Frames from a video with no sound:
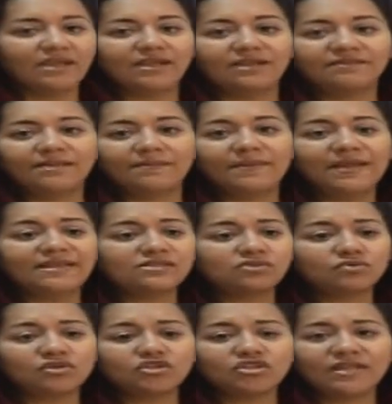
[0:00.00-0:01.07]
The plants
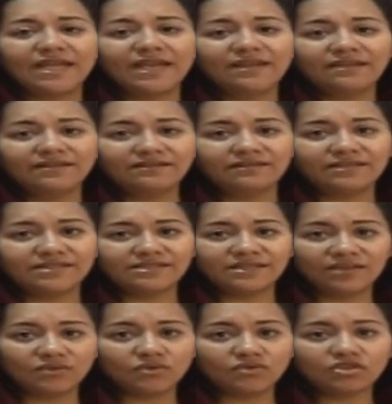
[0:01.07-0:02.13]
which can
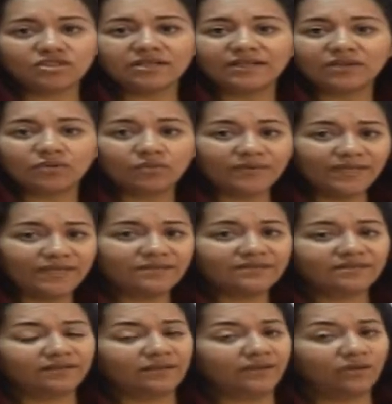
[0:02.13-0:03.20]
distinguish like weed,
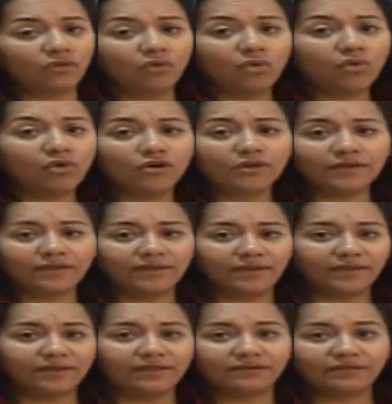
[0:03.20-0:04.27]
like corn,
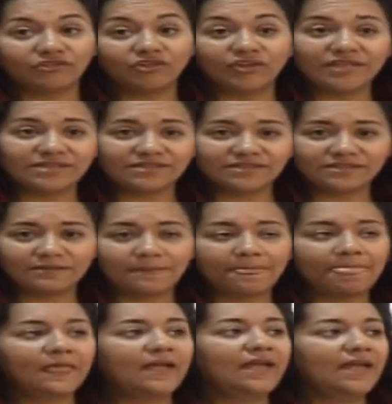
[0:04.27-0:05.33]
like trees,
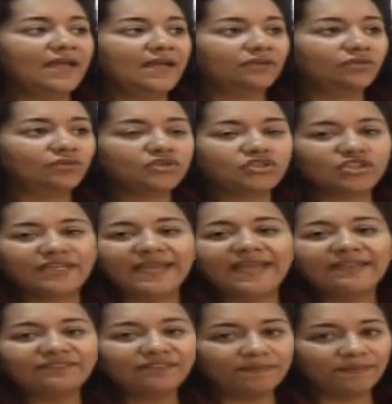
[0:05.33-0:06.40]
and which
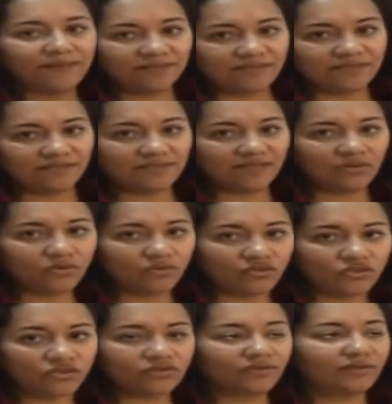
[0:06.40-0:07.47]
can't be
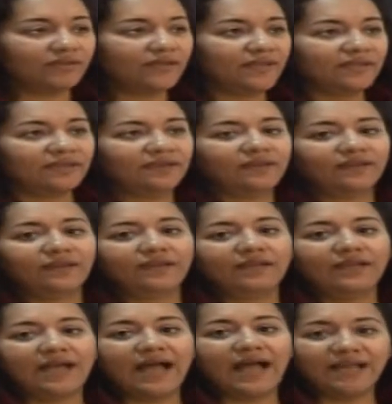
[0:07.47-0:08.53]
distinguished like
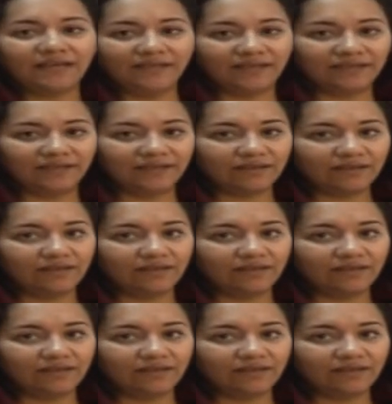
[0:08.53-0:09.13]
algae.